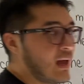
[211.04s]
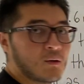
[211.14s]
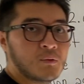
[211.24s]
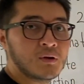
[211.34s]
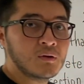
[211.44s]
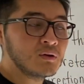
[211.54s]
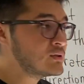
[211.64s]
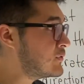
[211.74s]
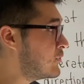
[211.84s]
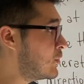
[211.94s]
And we're going to
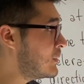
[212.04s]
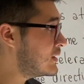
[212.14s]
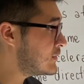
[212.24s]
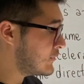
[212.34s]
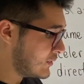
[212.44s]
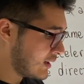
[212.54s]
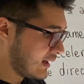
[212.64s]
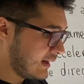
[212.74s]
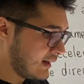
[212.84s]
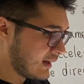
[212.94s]
use the formulas for
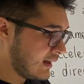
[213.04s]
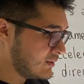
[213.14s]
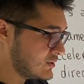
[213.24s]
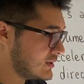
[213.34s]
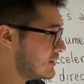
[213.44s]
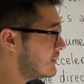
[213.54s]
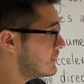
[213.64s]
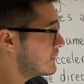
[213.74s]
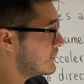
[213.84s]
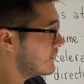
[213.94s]
kinetic energy.
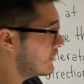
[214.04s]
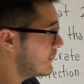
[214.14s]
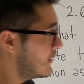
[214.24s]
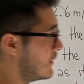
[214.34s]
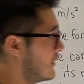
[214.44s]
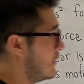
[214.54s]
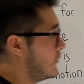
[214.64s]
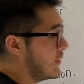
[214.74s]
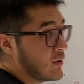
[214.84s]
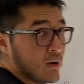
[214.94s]

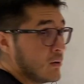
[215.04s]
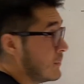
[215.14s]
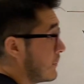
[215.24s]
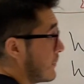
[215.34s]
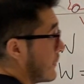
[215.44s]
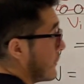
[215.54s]
Recall,